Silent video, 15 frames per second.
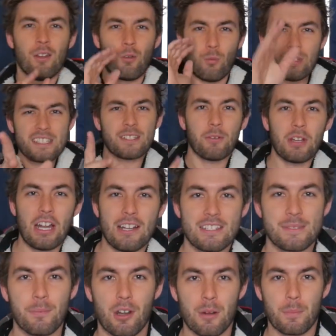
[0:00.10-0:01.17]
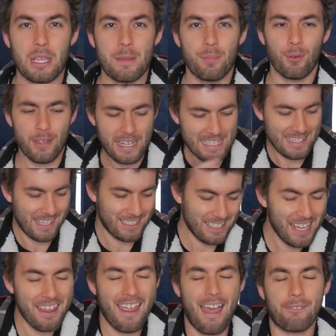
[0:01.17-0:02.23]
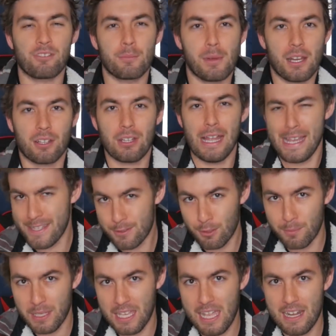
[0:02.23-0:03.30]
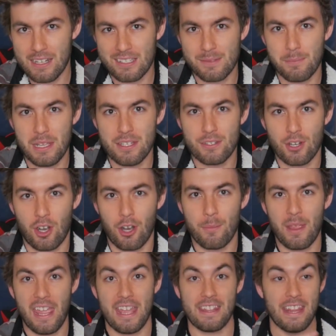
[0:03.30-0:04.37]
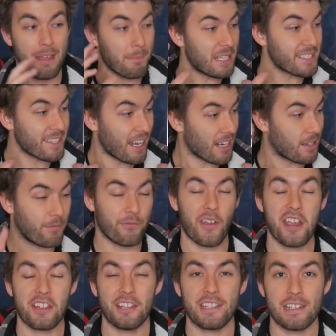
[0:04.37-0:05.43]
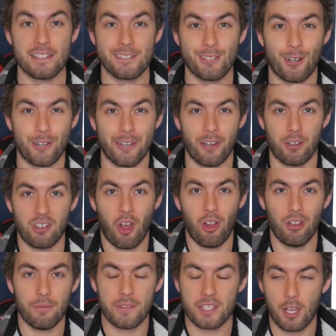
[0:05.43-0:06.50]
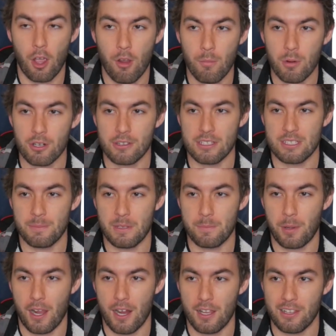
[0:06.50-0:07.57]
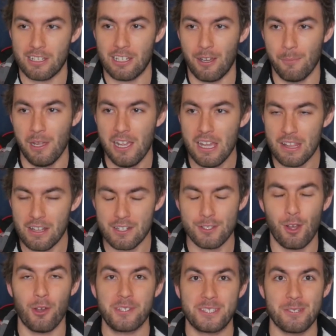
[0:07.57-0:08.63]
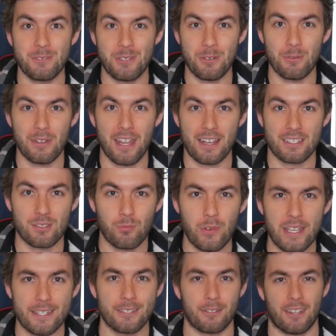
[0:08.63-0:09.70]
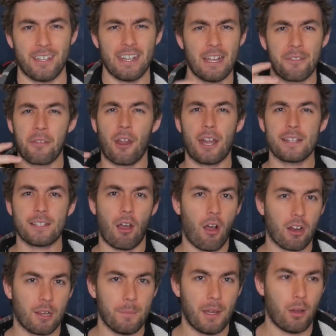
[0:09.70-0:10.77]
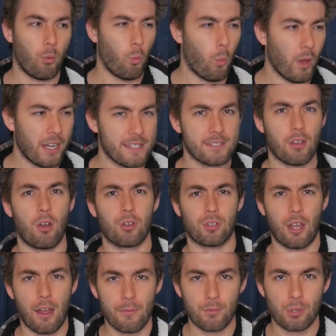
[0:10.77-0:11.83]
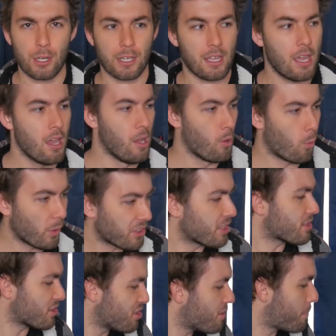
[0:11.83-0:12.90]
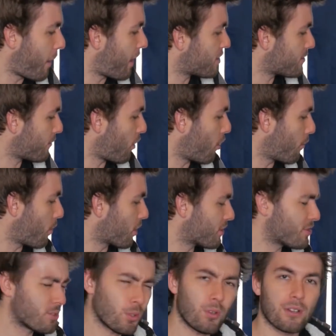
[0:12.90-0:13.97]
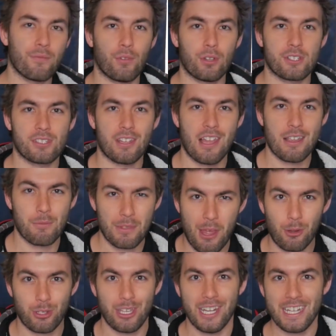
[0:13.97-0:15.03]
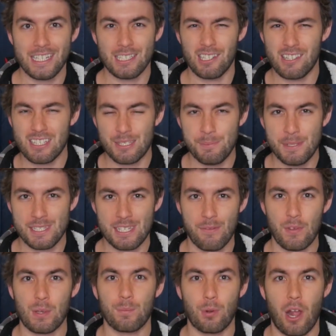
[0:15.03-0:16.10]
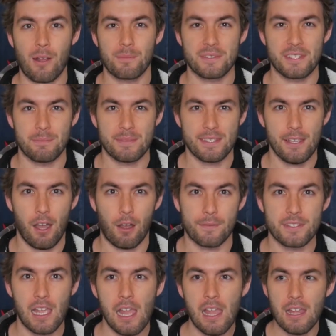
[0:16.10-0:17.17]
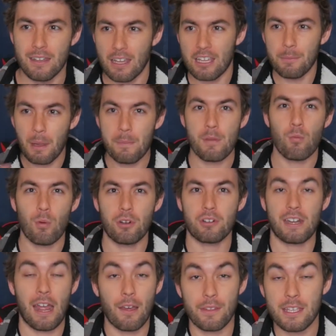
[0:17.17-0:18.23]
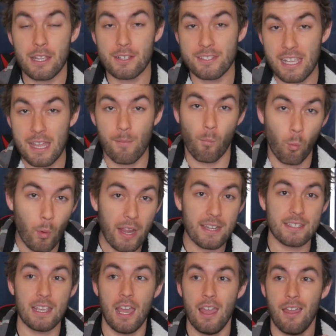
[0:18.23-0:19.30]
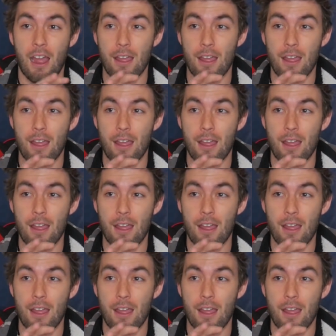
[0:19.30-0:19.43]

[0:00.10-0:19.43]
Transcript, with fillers: What's going on smart people? It is the day after my classical mechanics midterm and that means that I can finally get started on all of this homework that's been piling up that is also due next week. So today I thought I'd talk about what it's all covering, what this new batch of homework sort of looks like without getting into the specific problems themselves. Now you might be wondering how the exam went.